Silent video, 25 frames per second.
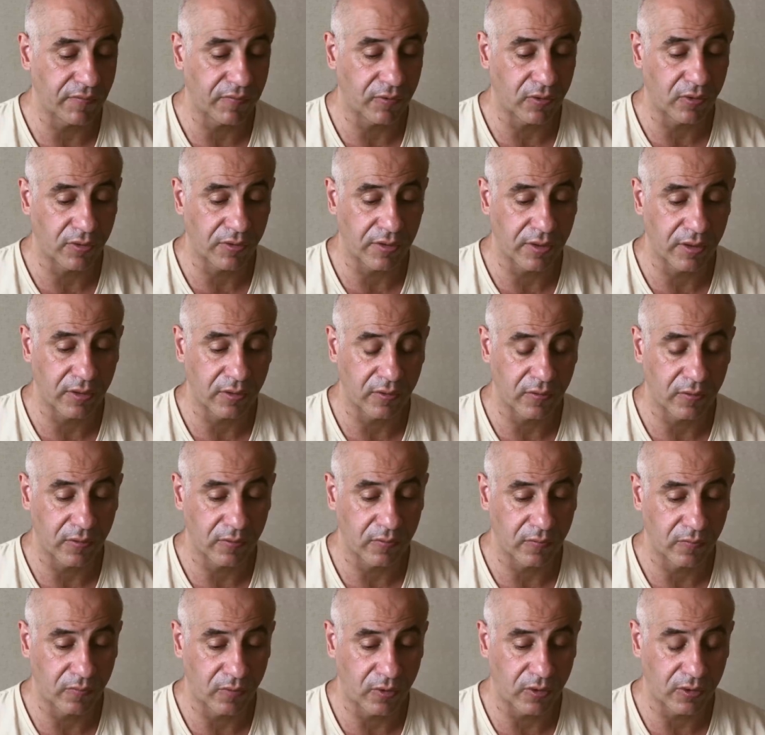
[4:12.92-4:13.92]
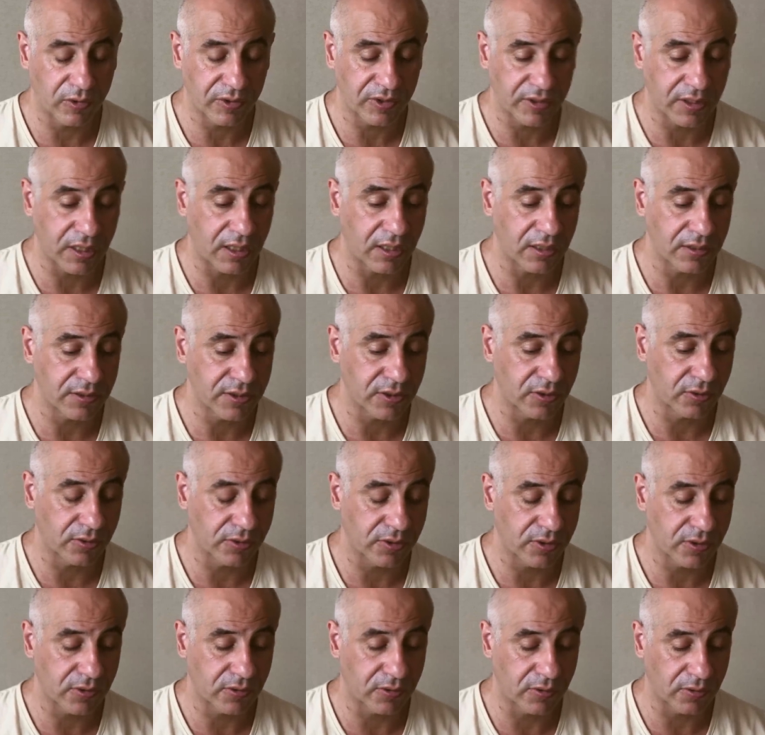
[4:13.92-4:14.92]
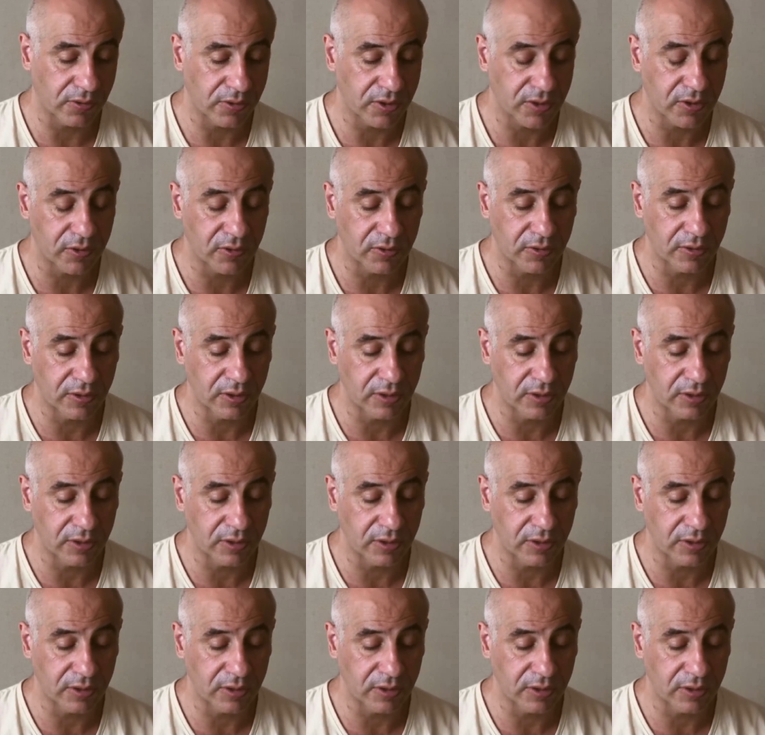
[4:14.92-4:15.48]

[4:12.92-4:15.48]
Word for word: before the war starts, also